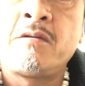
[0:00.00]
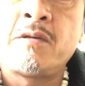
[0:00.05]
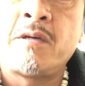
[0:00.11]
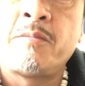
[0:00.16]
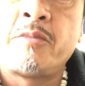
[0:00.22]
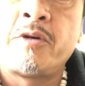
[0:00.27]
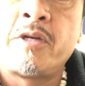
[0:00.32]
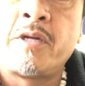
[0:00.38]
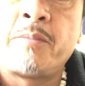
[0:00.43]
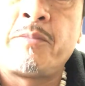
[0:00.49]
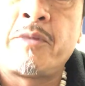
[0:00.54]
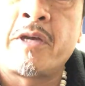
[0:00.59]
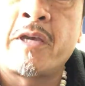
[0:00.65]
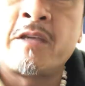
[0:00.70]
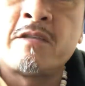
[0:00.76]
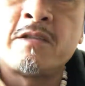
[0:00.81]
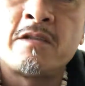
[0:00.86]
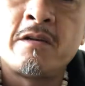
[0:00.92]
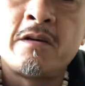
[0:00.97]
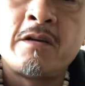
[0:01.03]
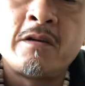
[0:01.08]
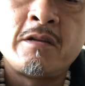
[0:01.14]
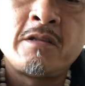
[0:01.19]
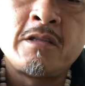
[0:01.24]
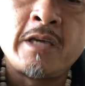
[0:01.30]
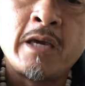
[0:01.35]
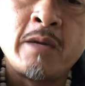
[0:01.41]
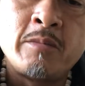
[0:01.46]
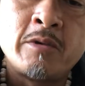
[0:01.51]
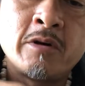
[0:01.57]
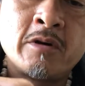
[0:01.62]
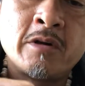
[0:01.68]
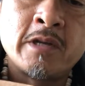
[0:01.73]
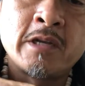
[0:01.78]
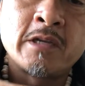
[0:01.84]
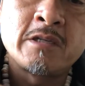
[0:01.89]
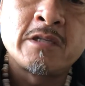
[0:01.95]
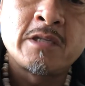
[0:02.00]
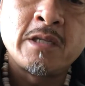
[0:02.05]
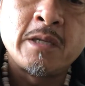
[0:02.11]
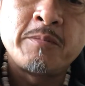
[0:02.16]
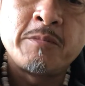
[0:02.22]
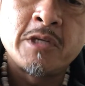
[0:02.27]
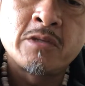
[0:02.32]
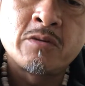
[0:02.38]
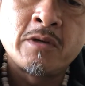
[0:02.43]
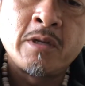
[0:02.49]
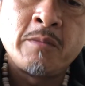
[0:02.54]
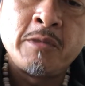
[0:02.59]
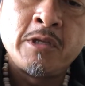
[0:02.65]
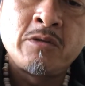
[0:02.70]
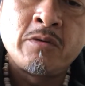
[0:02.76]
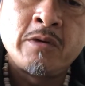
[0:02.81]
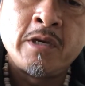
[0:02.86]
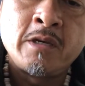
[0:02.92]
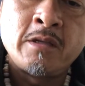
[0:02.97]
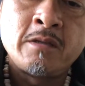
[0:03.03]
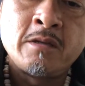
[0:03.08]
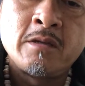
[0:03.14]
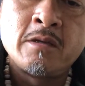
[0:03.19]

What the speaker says: I put it up against the table and I slip this one in between.